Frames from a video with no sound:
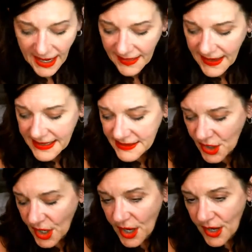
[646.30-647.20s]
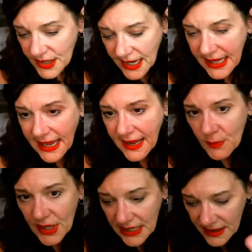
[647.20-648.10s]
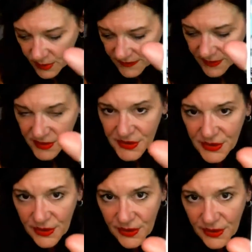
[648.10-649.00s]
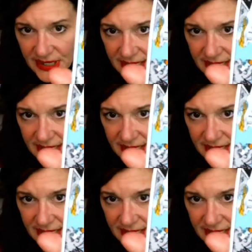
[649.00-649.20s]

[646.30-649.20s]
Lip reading: Okay, last card. Again, we're getting a reversal